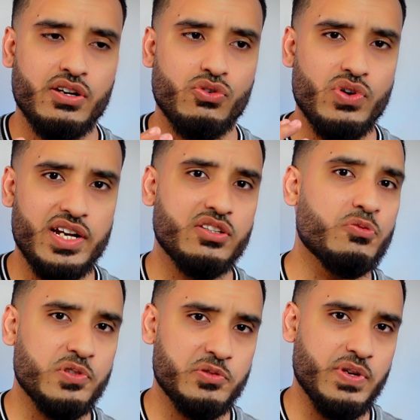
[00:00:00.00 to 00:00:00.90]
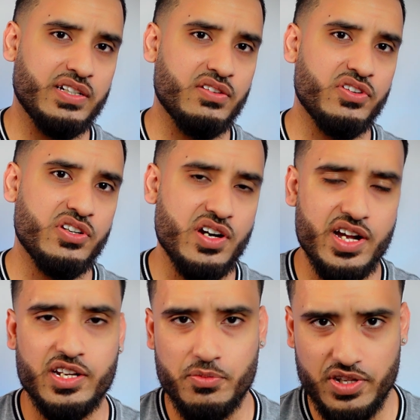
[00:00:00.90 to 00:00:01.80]
rental perspective and you're
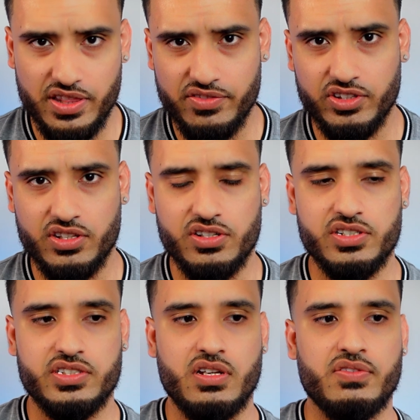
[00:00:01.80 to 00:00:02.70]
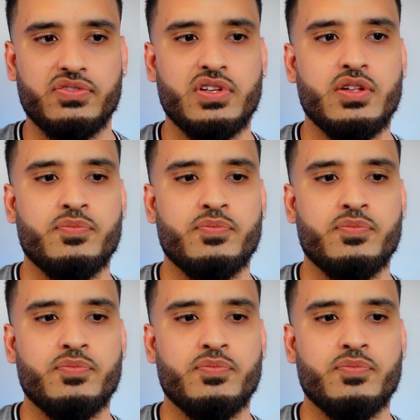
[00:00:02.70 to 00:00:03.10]
not going to be living there yourself,